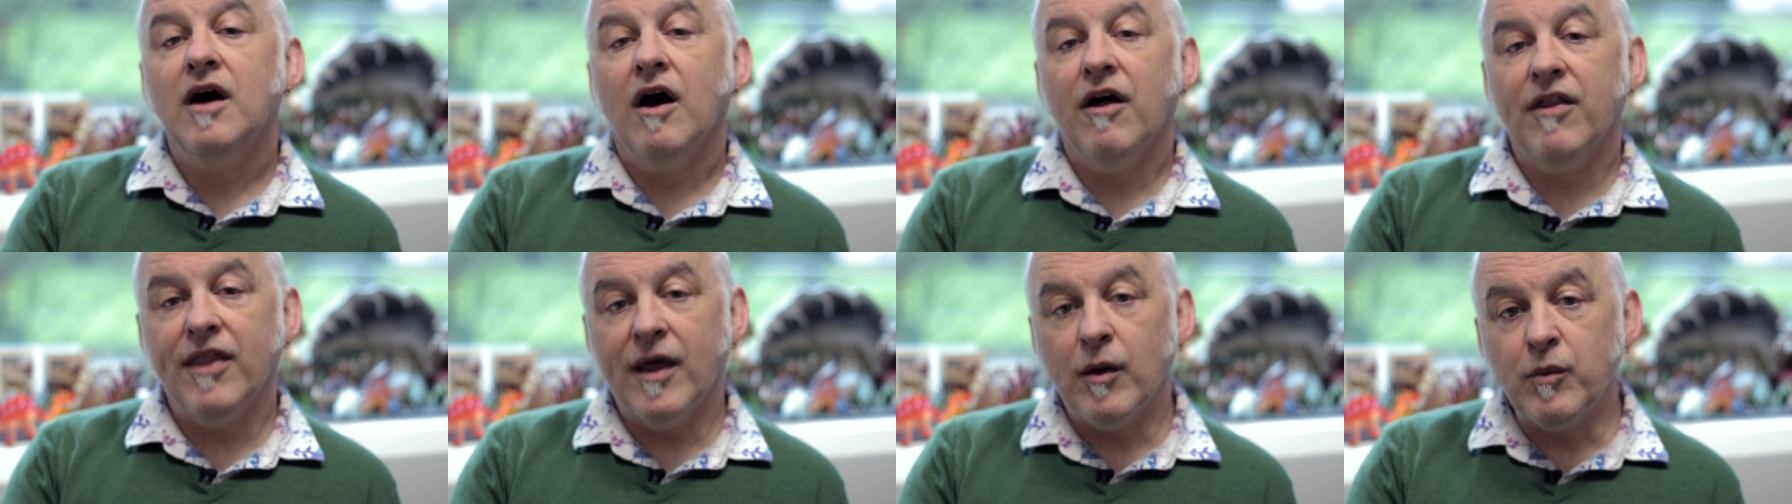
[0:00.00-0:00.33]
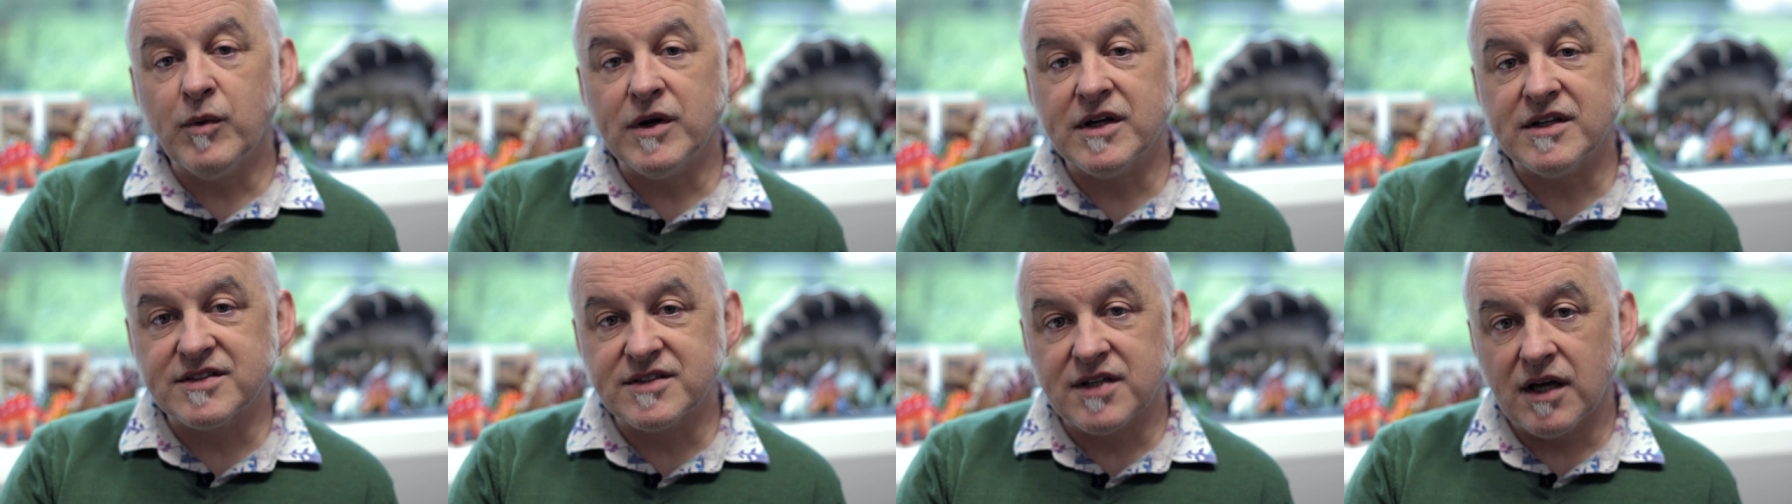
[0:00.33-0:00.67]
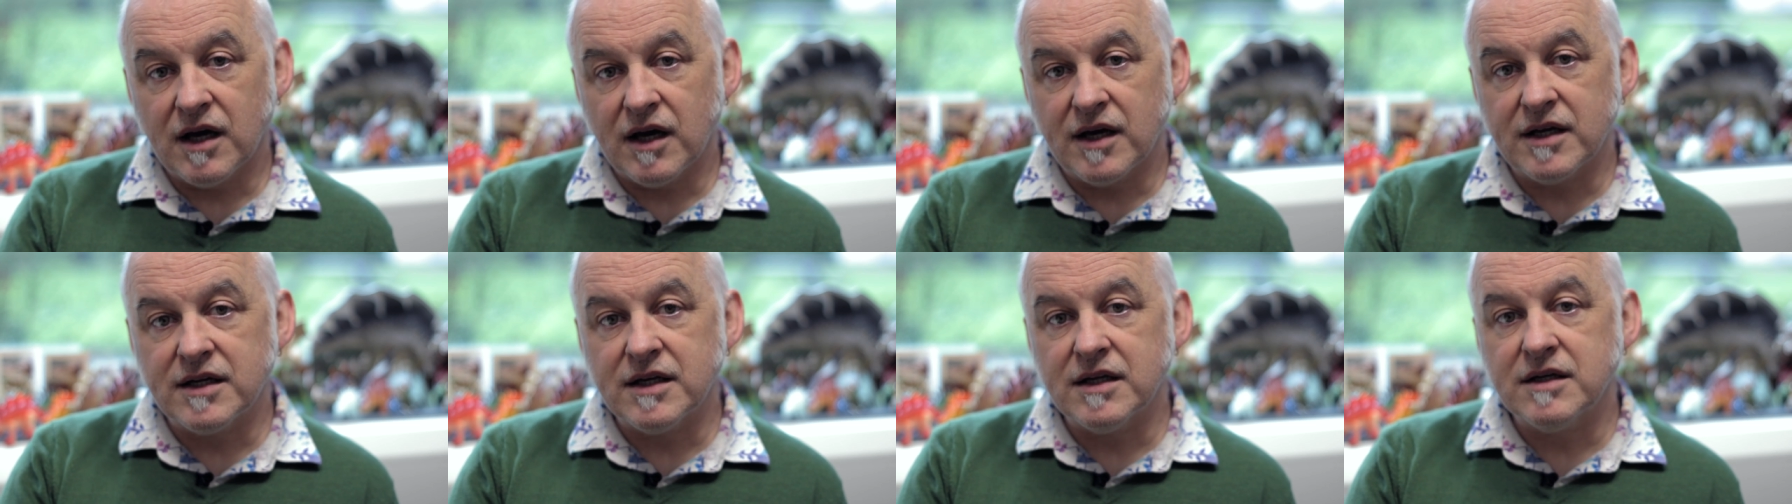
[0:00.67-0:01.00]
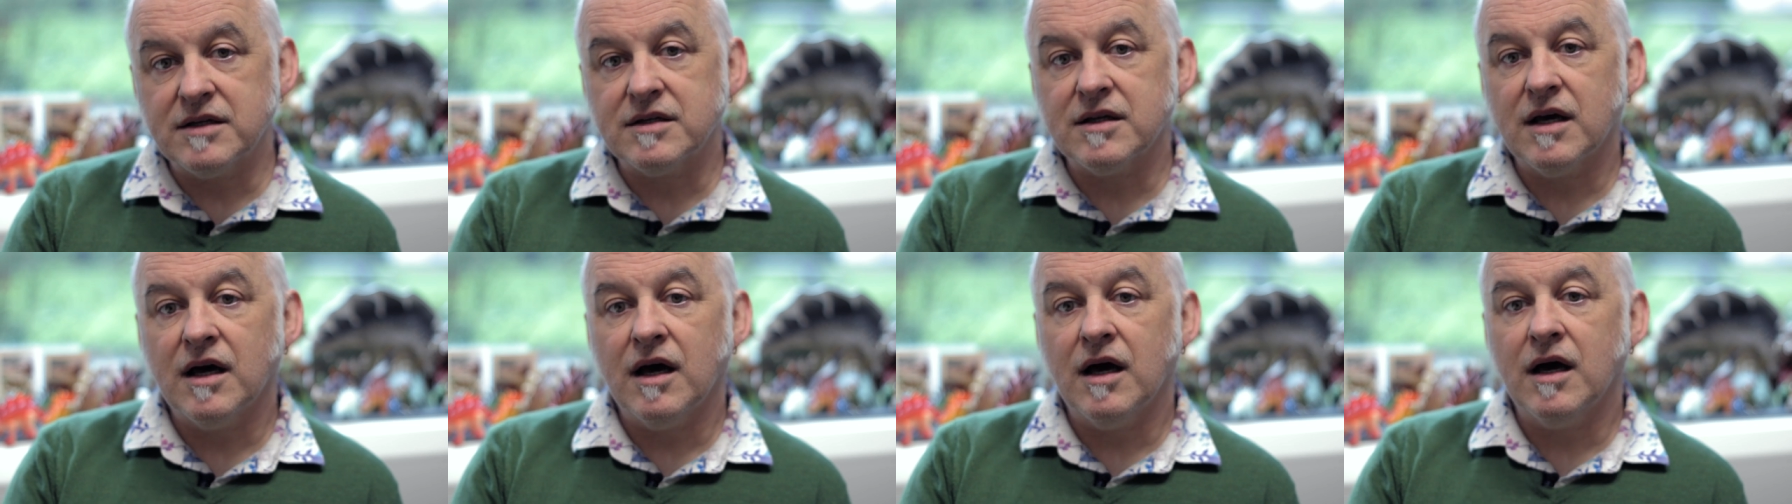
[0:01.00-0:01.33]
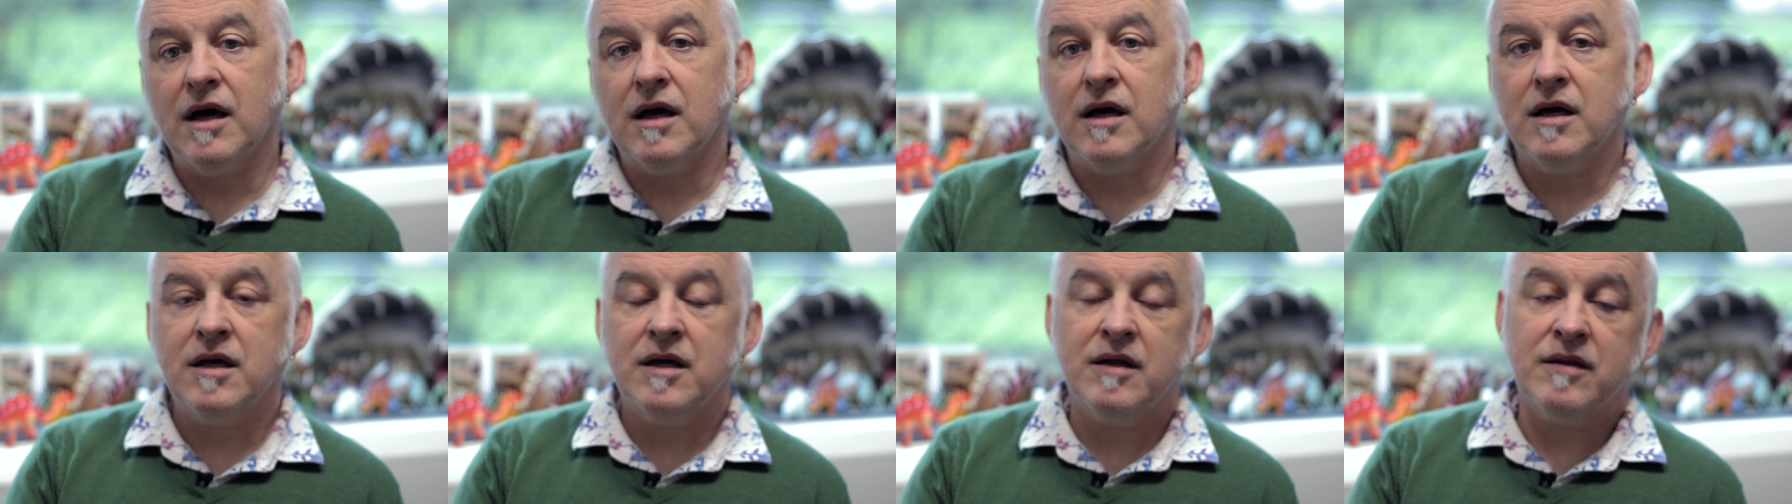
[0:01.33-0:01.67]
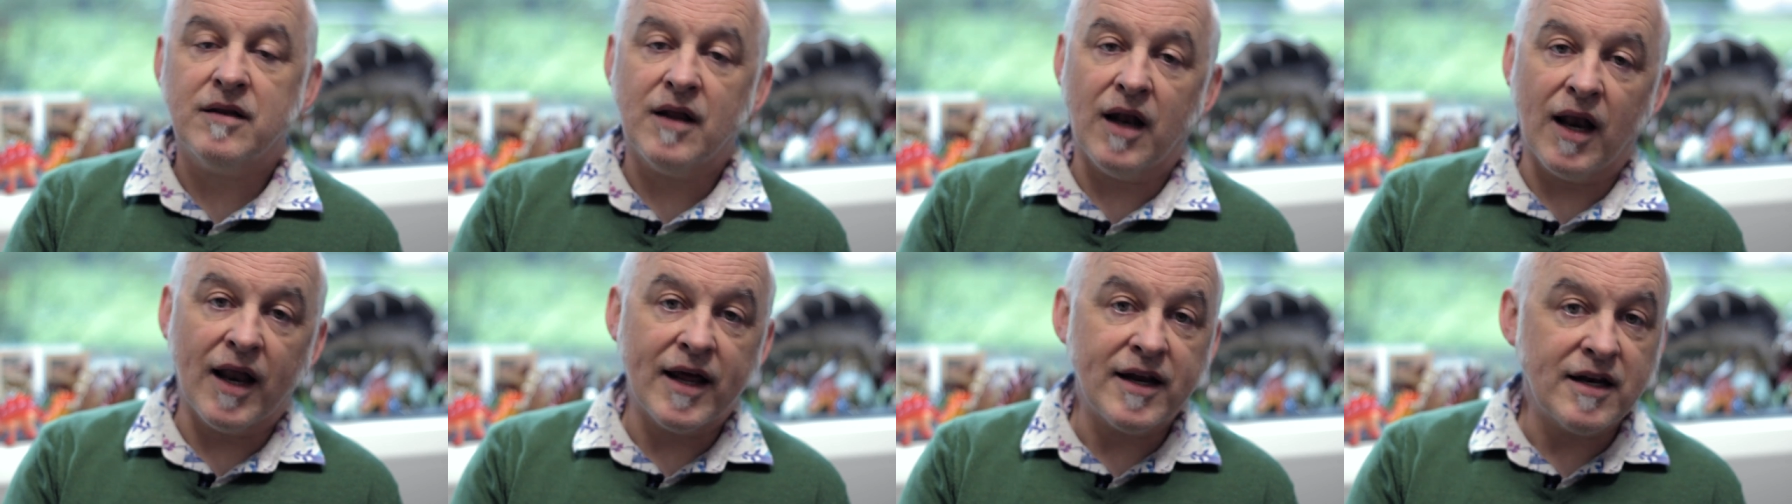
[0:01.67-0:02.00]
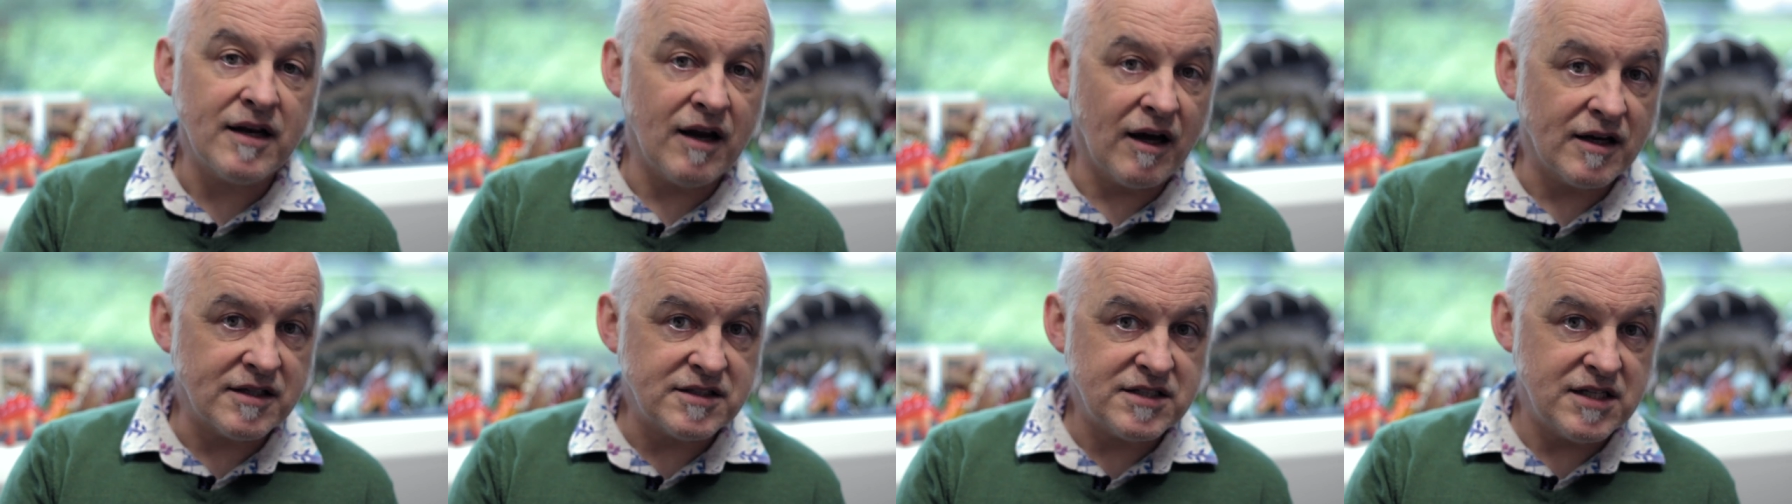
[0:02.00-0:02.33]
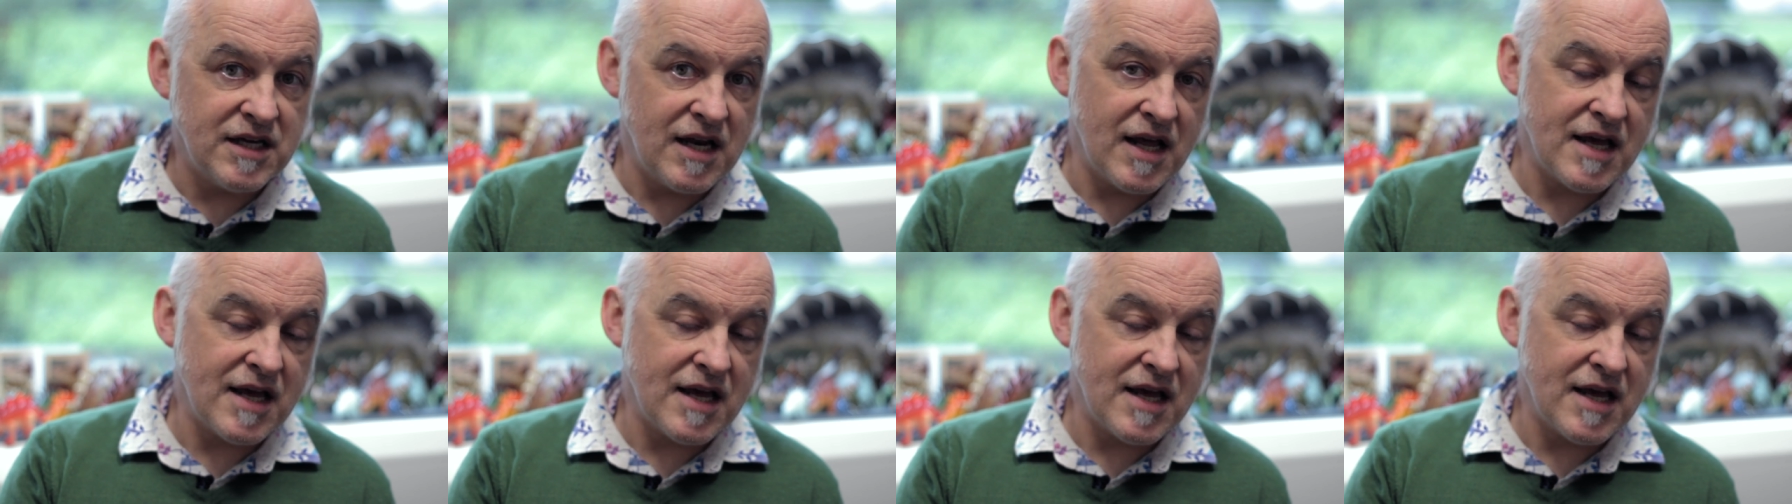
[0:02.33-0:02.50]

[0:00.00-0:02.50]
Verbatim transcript: And then we decided uh, in the late nineteen